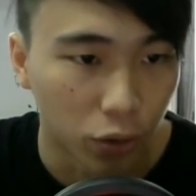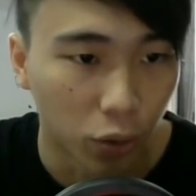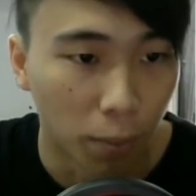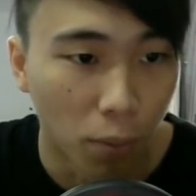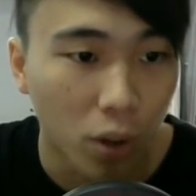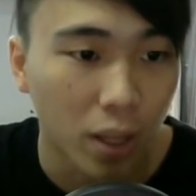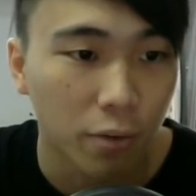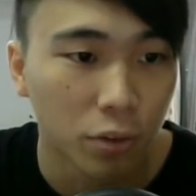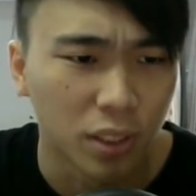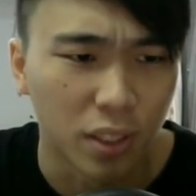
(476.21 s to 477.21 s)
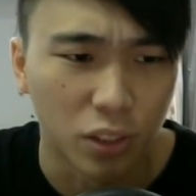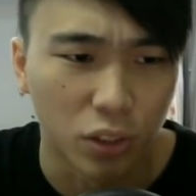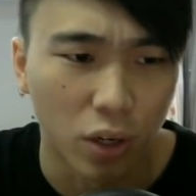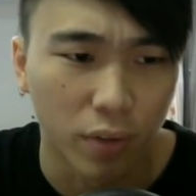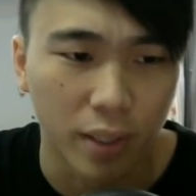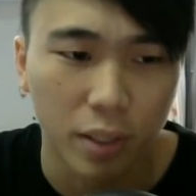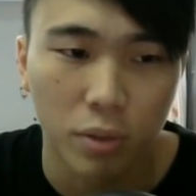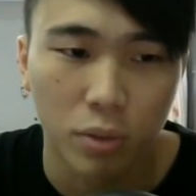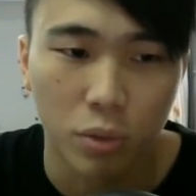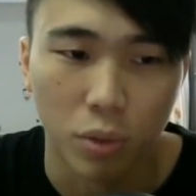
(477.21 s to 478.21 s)
So the more light runes it dissolves, I think
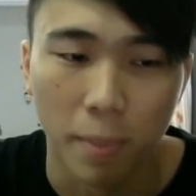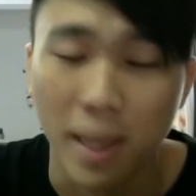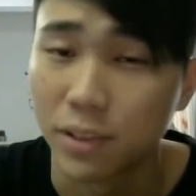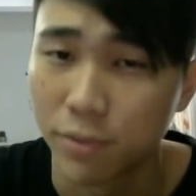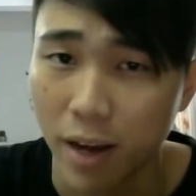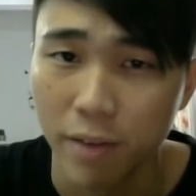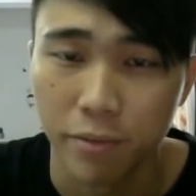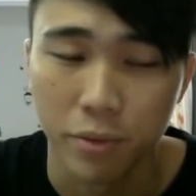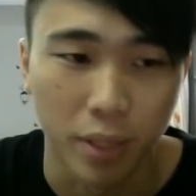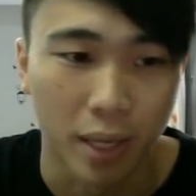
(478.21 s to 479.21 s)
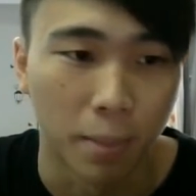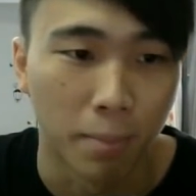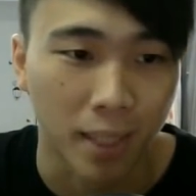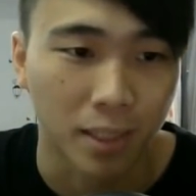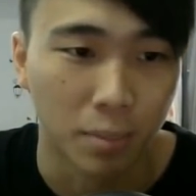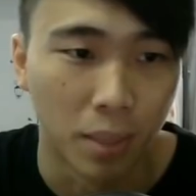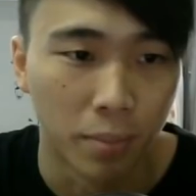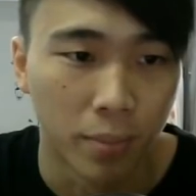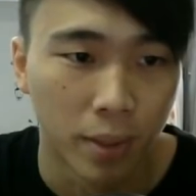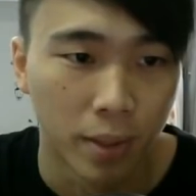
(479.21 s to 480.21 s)
to the max 5, you get the maximum